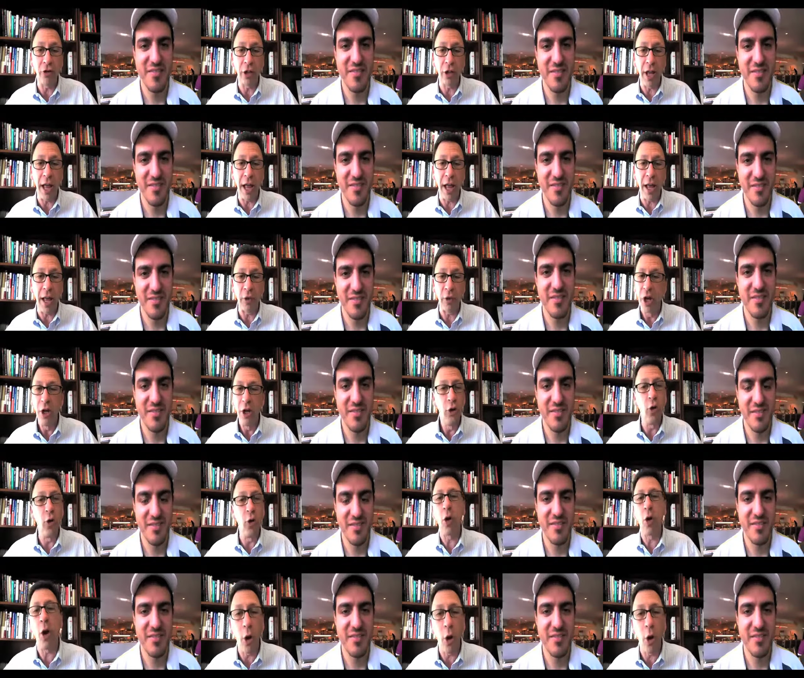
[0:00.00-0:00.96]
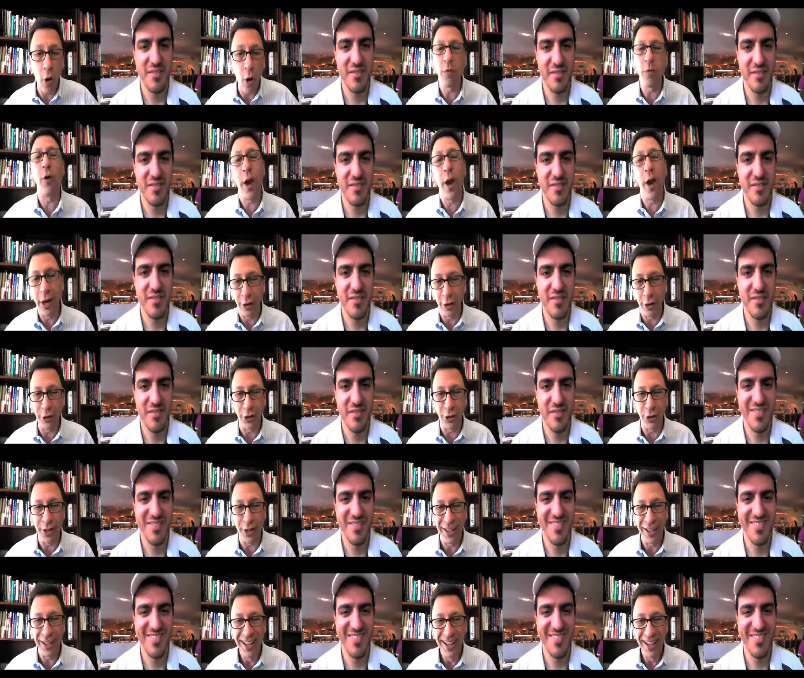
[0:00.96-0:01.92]
Speaker 1: Labs. You're all over energy.
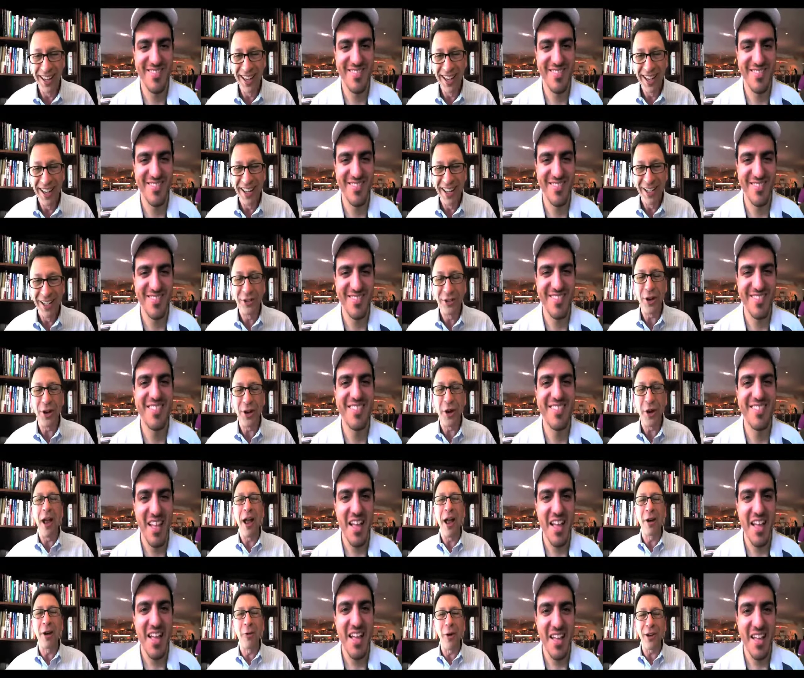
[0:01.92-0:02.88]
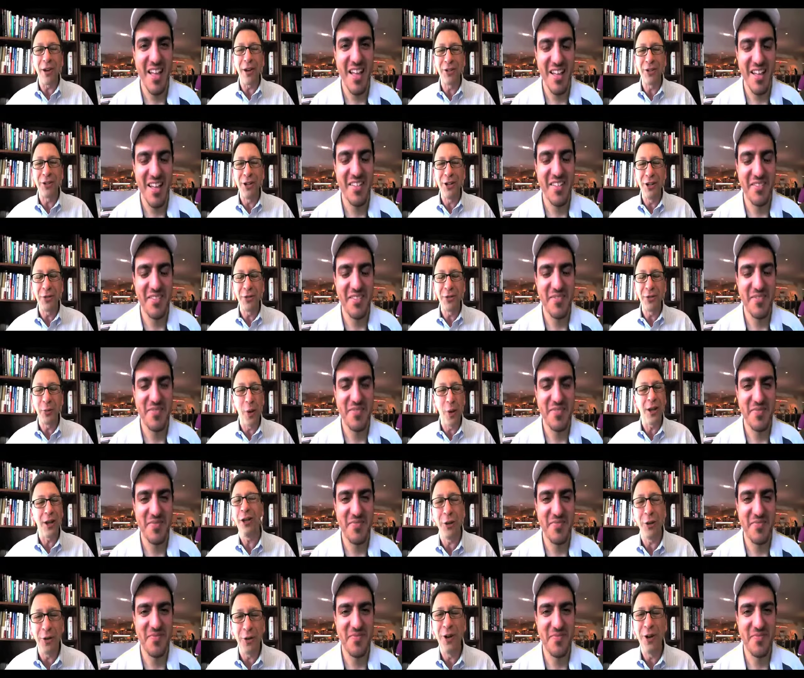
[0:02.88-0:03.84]
So my question is, what are
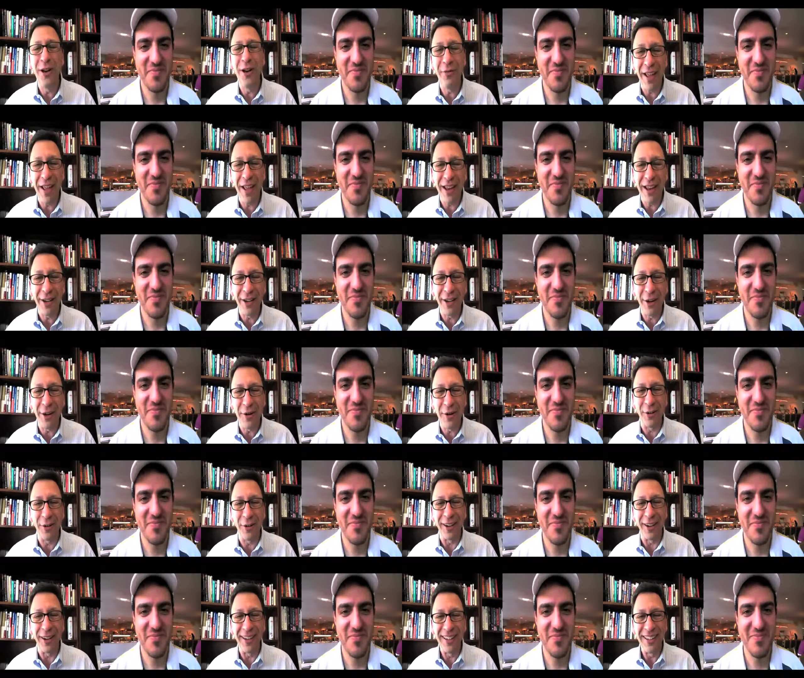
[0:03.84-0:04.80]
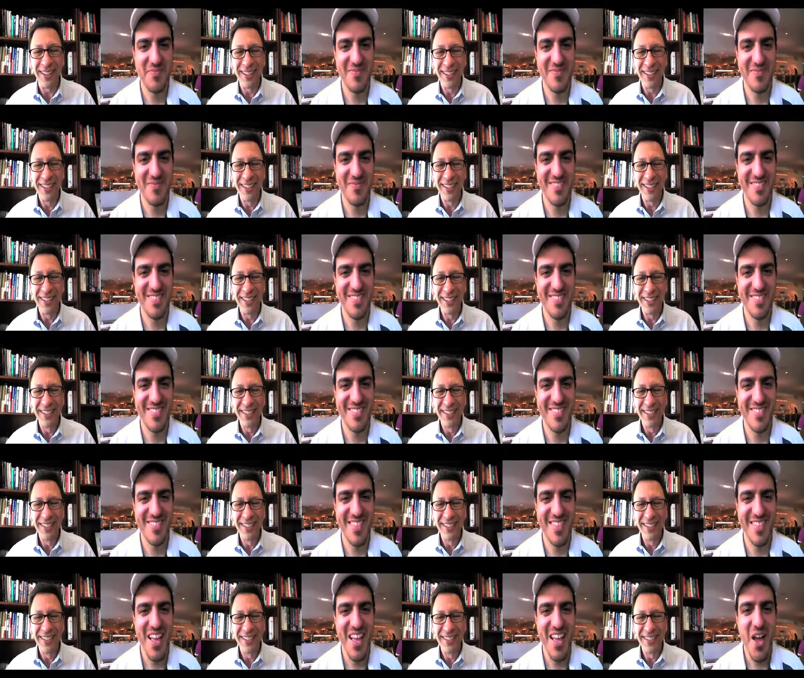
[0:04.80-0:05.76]
you doing in Vancouver?
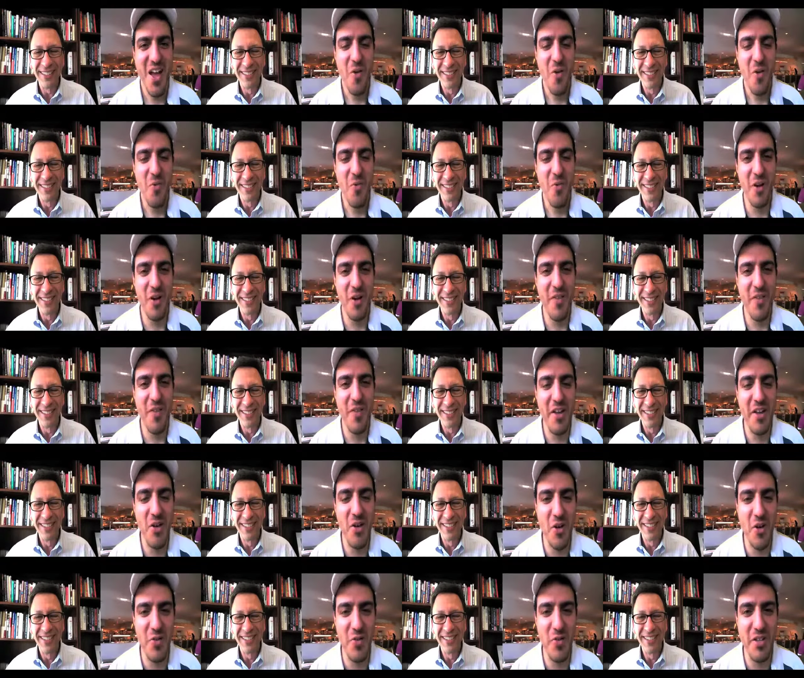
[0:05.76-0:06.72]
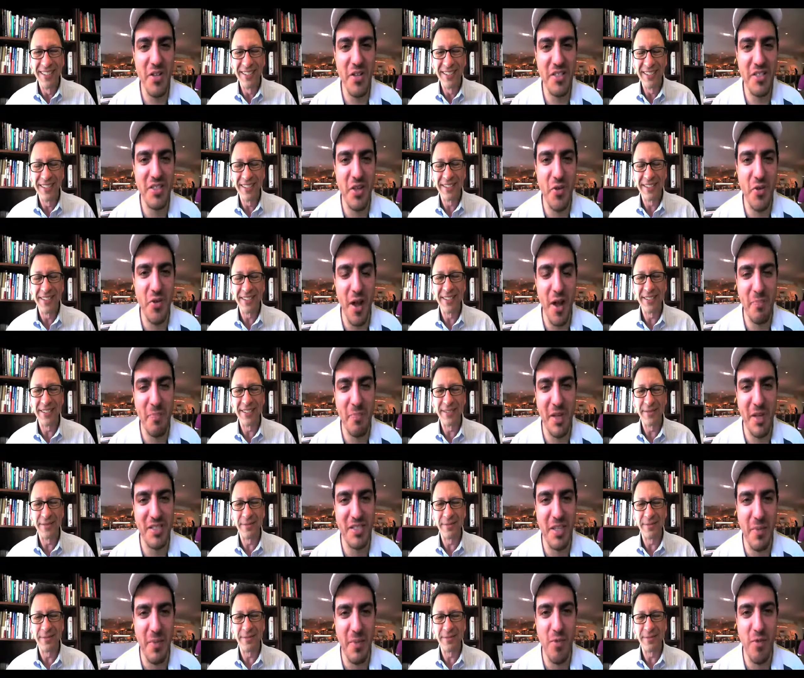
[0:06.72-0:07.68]
Speaker 2: Well, Vancouver is a great
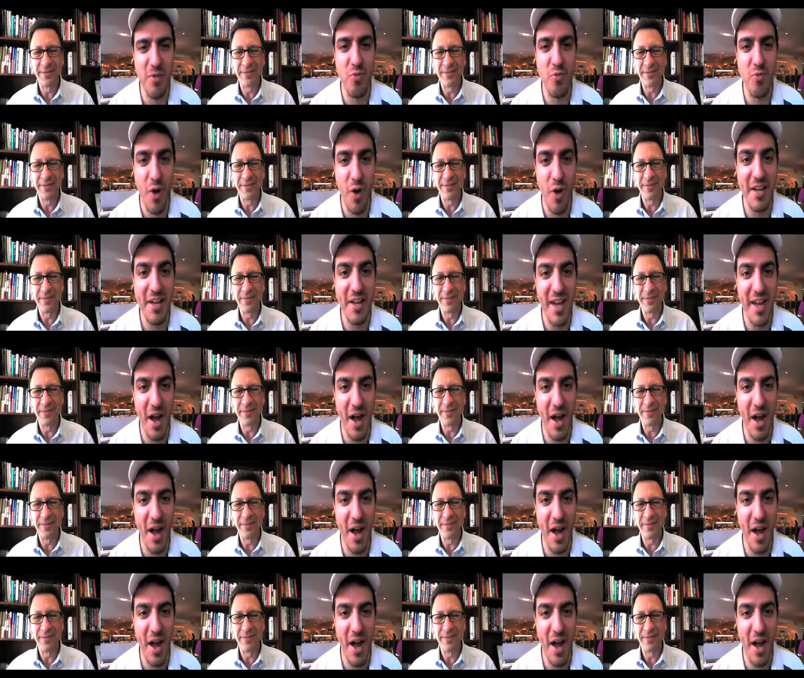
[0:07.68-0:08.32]
place to be right now,